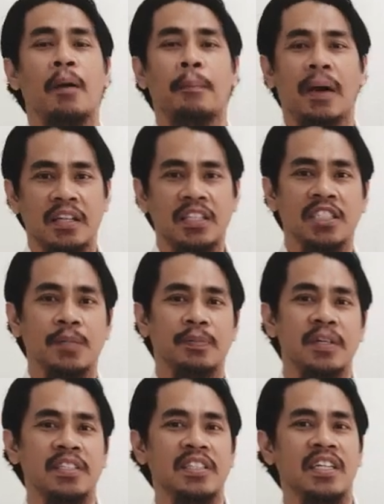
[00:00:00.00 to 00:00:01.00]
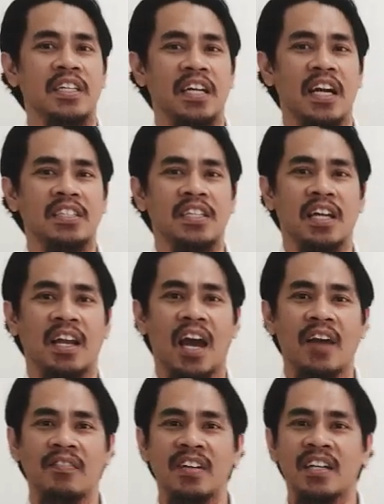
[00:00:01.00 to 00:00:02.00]
Participants engaged in
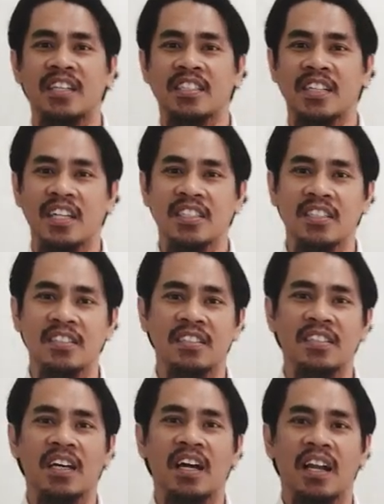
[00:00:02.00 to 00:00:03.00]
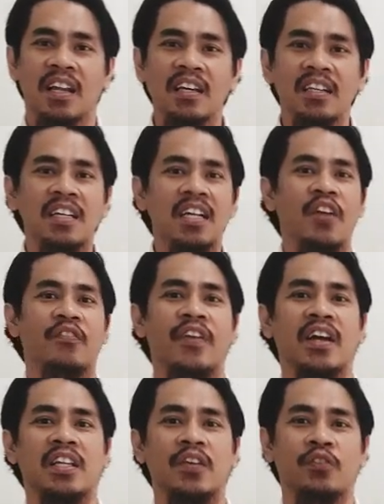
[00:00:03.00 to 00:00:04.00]
lively discussions, learning
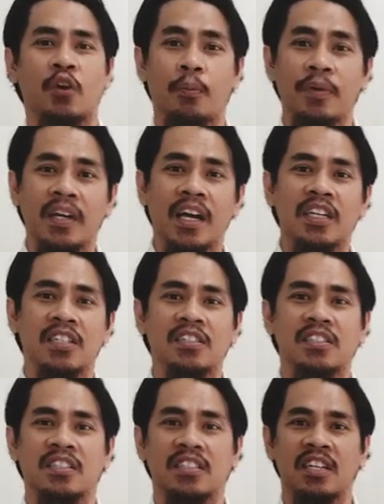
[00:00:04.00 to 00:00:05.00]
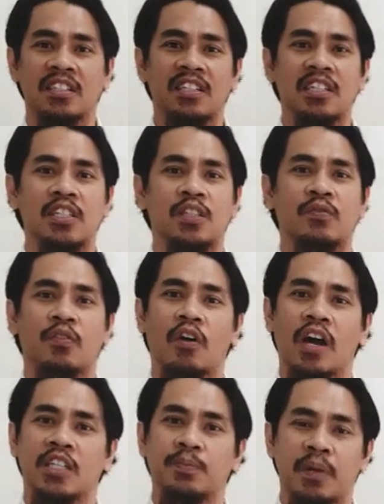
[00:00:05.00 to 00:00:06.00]
effective communication strategies
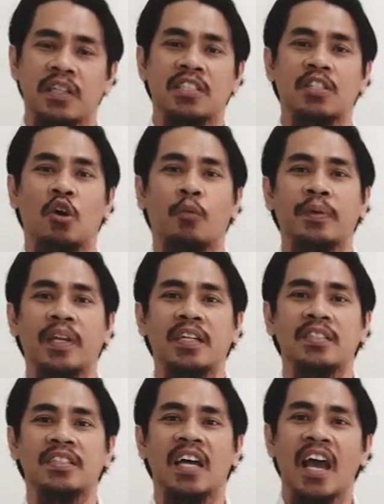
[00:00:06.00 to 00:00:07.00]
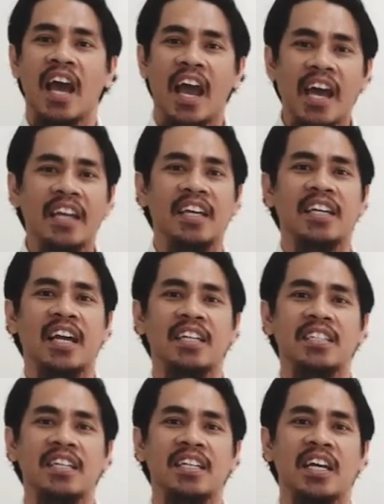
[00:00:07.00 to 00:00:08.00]
for expressing opinions, and
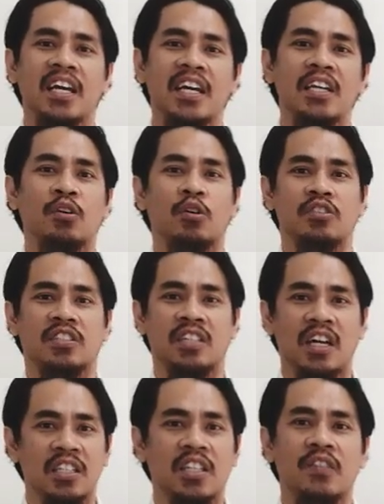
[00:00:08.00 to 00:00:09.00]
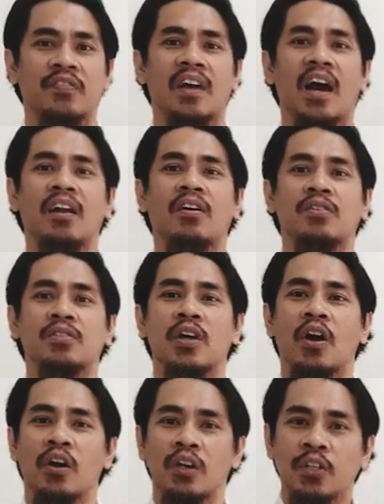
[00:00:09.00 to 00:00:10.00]
engaging in constructive dialogues
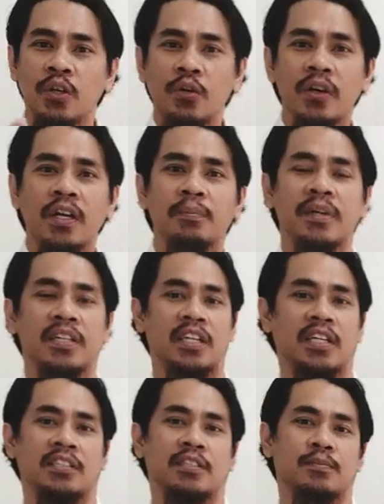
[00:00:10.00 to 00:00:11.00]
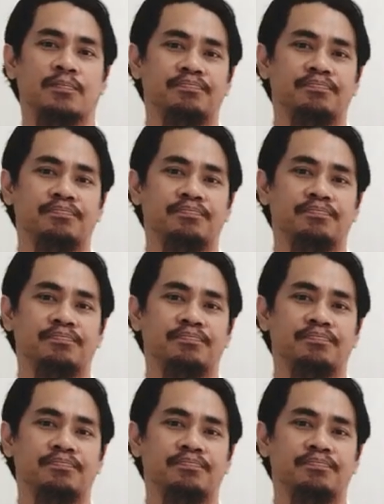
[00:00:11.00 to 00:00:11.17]
during meetings.